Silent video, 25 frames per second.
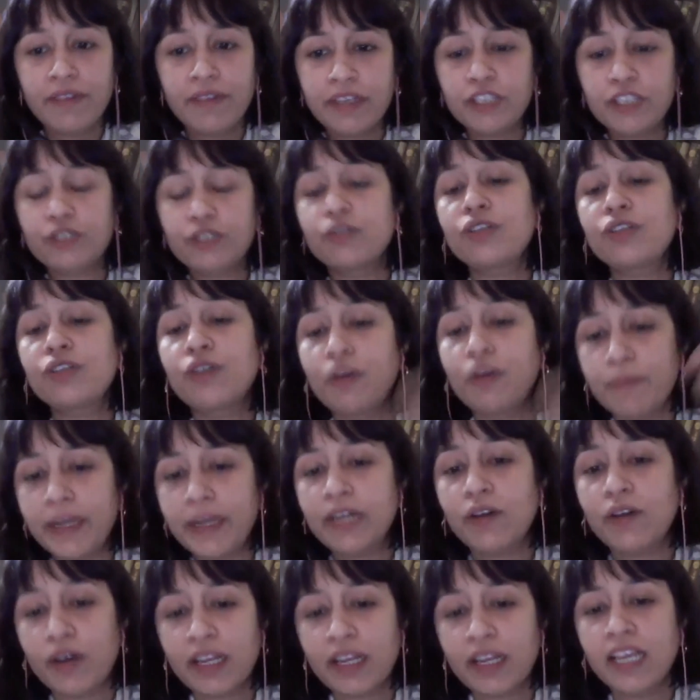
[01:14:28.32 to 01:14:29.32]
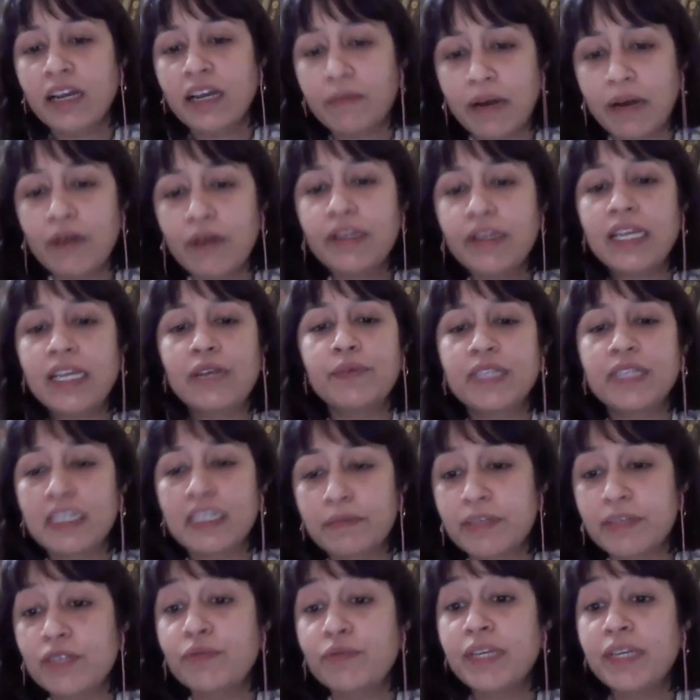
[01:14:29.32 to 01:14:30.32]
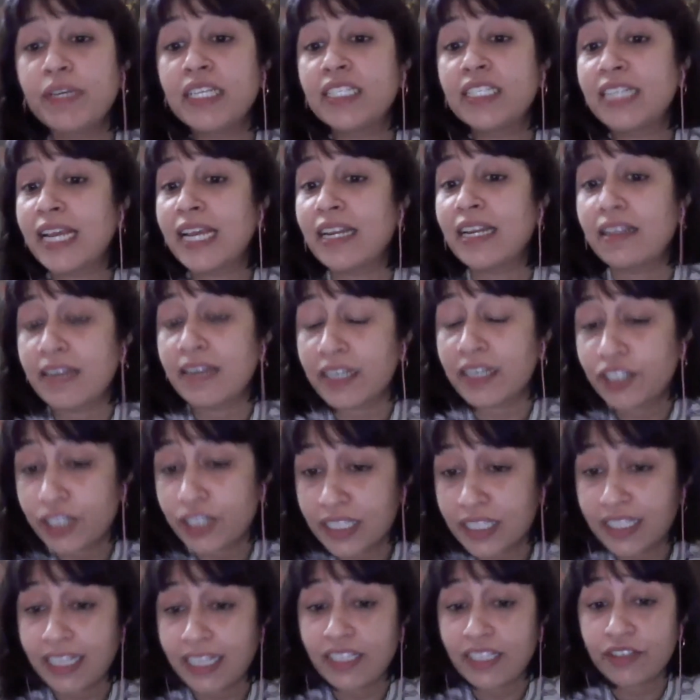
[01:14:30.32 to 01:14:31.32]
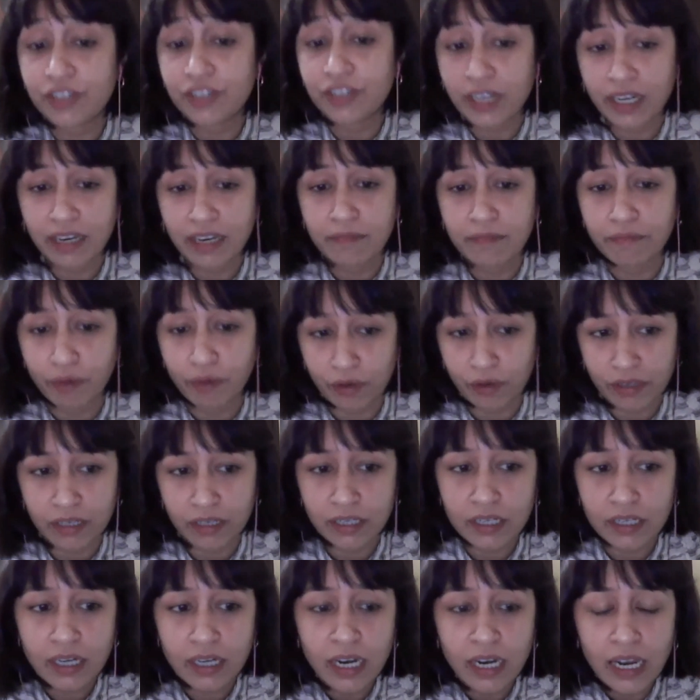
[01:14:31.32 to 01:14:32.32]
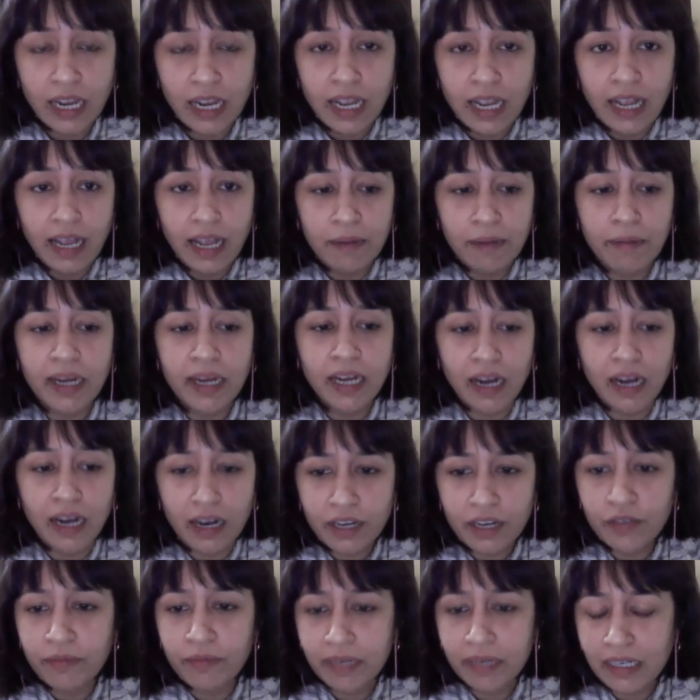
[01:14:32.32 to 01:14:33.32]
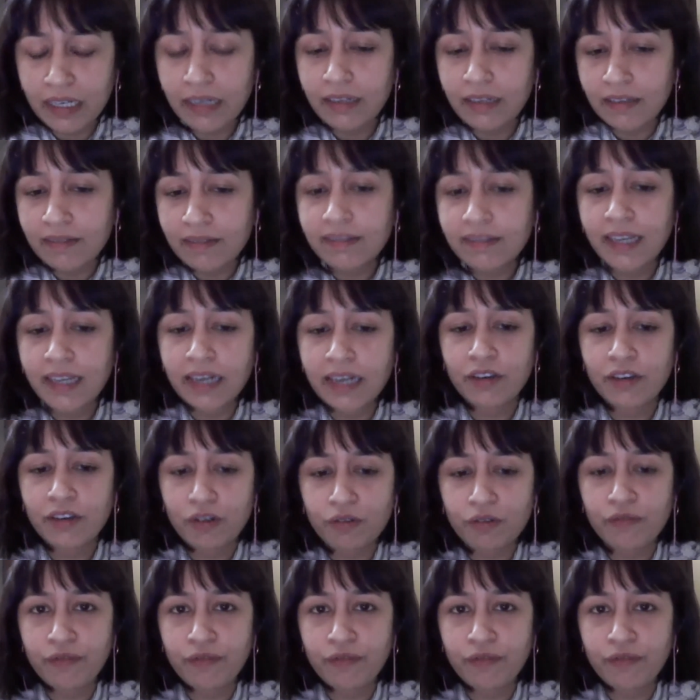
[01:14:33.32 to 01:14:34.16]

We should be talking about equity between generations. That's really important. And my argument is that,